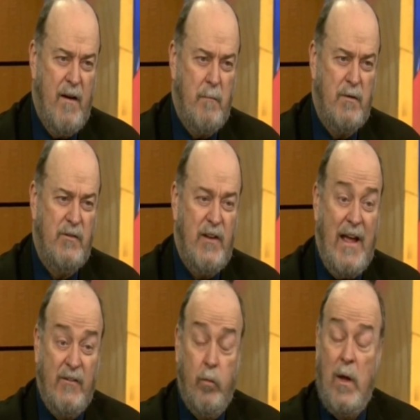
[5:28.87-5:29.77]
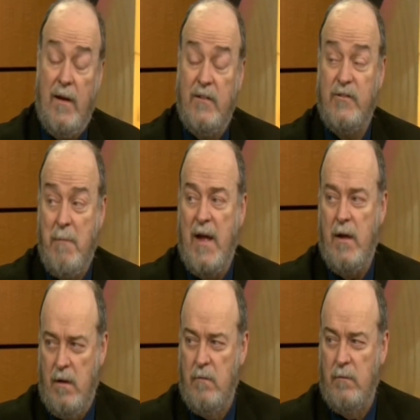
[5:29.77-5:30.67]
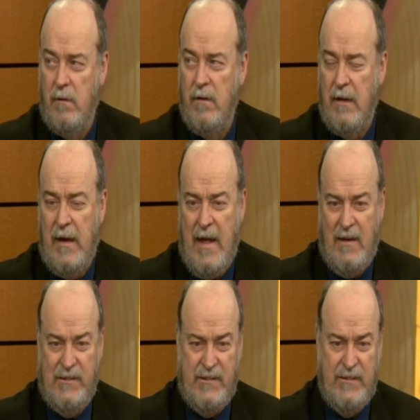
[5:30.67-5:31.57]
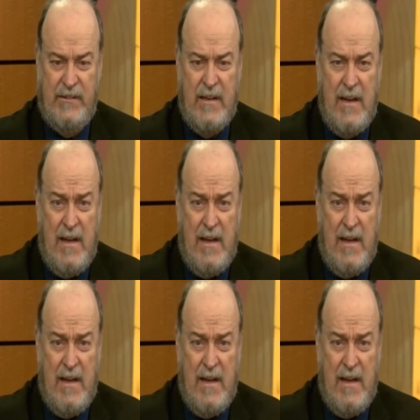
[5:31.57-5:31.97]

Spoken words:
numbers as well as my own analysis,